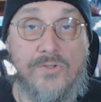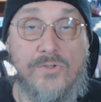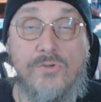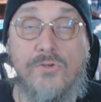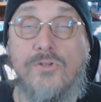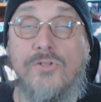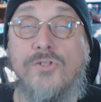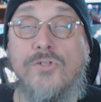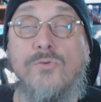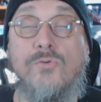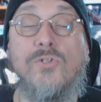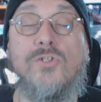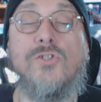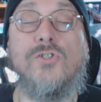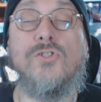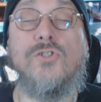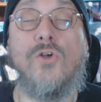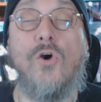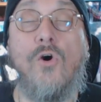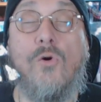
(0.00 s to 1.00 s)
You could do
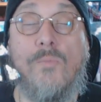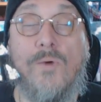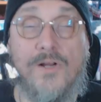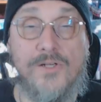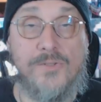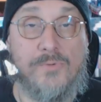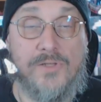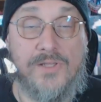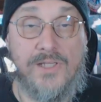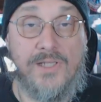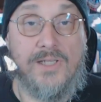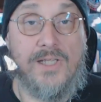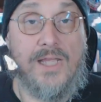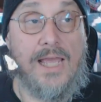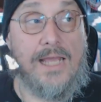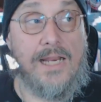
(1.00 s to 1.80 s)
so much with it,